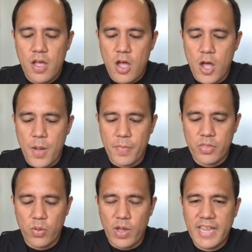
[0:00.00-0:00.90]

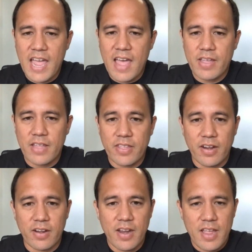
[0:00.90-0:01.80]
The one caveat
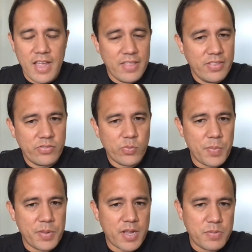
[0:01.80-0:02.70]
there, and this is where it
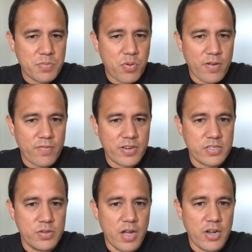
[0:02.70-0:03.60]
becomes important for us
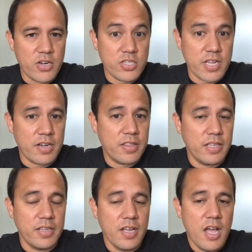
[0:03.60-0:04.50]
to understand
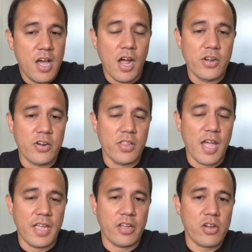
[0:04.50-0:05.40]
the
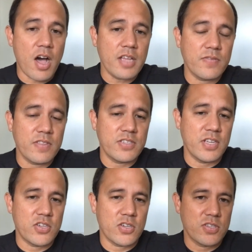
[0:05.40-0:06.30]
underlying cause of the
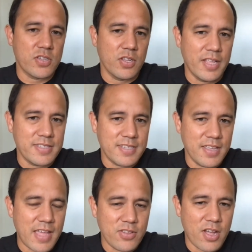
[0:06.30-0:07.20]
seizures. So let's say
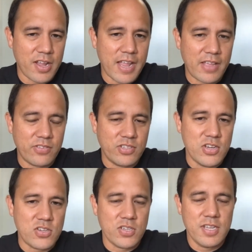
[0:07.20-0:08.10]
that dog has
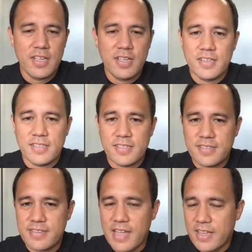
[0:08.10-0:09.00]
seizures
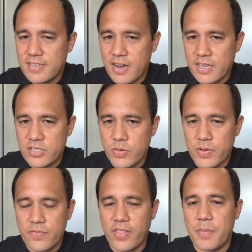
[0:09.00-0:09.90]
secondary to
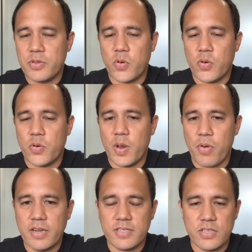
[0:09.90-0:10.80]
inflammatory
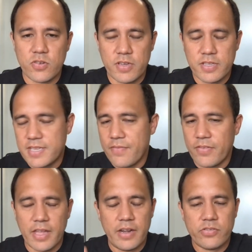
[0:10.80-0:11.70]
brain disease or
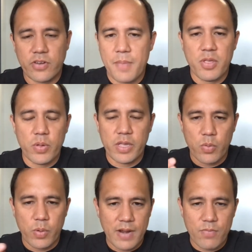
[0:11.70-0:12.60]
encephalitis or
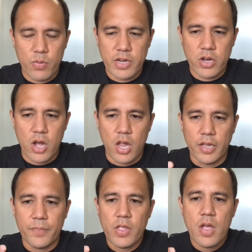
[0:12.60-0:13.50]
MUE or whatever we're going to call it.